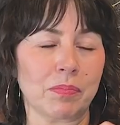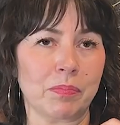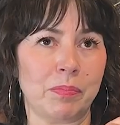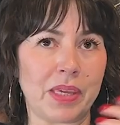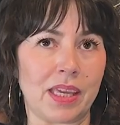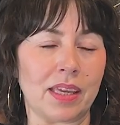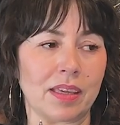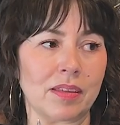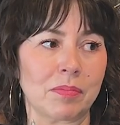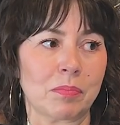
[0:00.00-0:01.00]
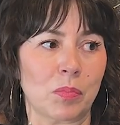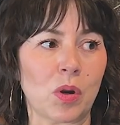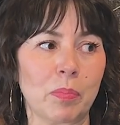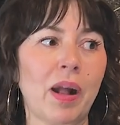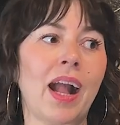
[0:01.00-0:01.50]
being
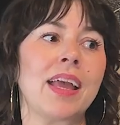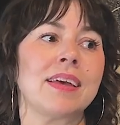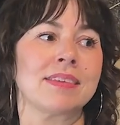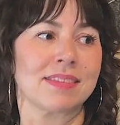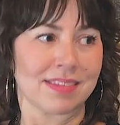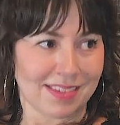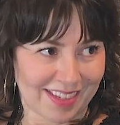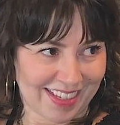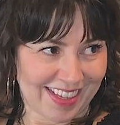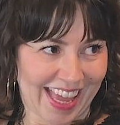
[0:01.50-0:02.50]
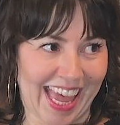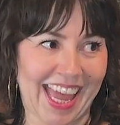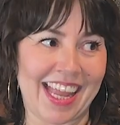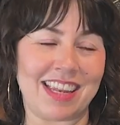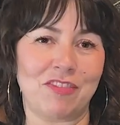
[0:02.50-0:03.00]
more pious
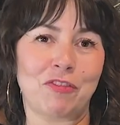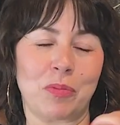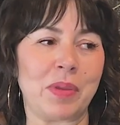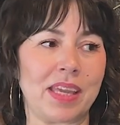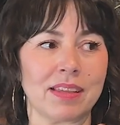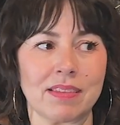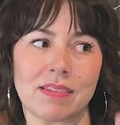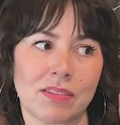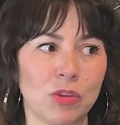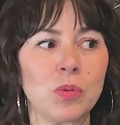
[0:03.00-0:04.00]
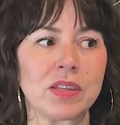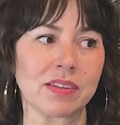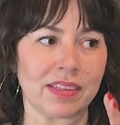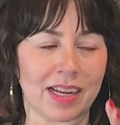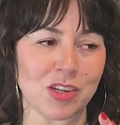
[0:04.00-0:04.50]
and for being too
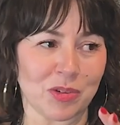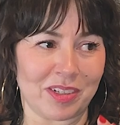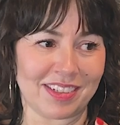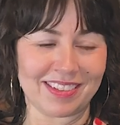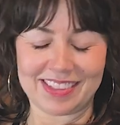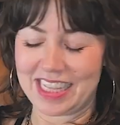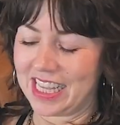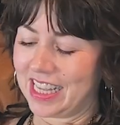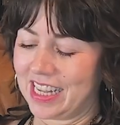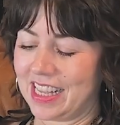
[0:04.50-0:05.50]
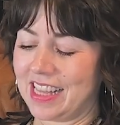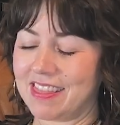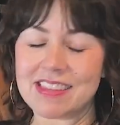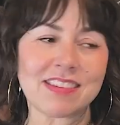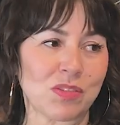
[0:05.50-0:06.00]
intellectual.
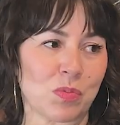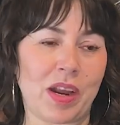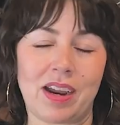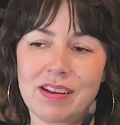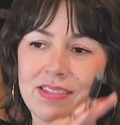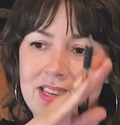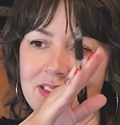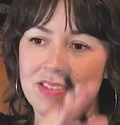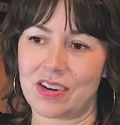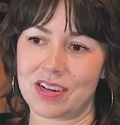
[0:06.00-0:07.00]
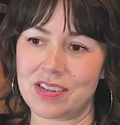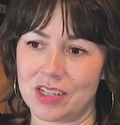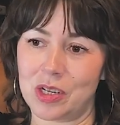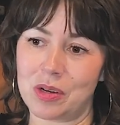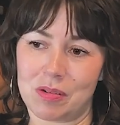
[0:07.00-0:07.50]
This is where things started to
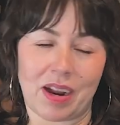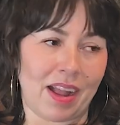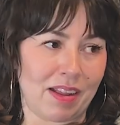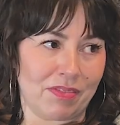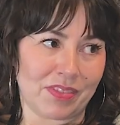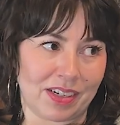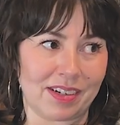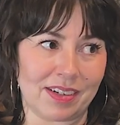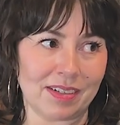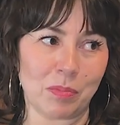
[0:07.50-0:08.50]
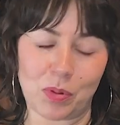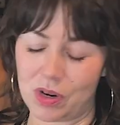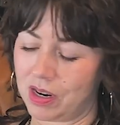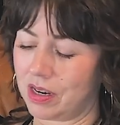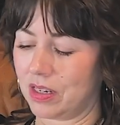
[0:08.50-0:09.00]
go awry for
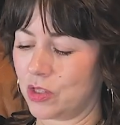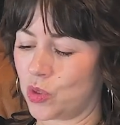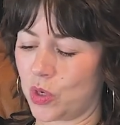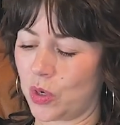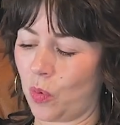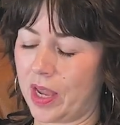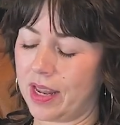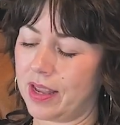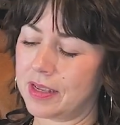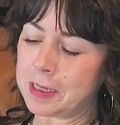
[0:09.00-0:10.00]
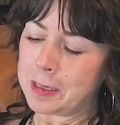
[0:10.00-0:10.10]
Sor Juana.